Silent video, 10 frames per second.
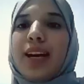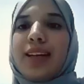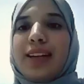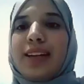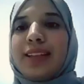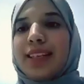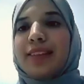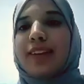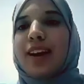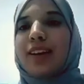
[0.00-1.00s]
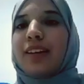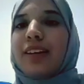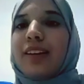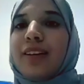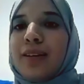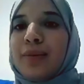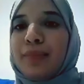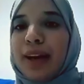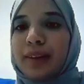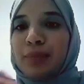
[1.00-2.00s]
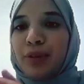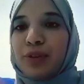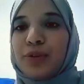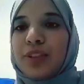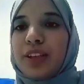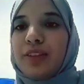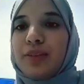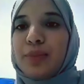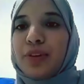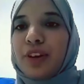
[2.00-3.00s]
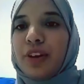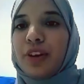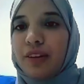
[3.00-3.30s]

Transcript: I see that by producing the book of